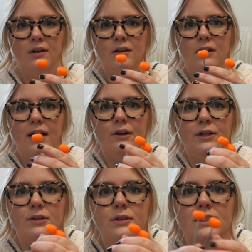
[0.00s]
look at how
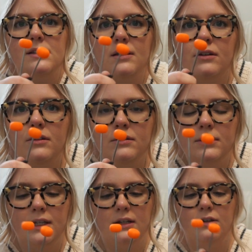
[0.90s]
cute these little
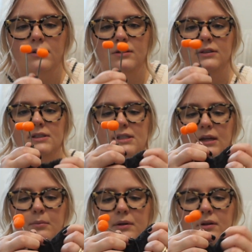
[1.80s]
needle
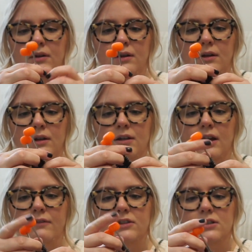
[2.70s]
tip
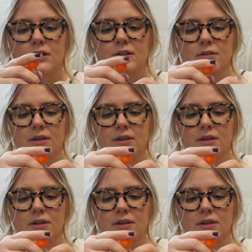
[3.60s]
covers are.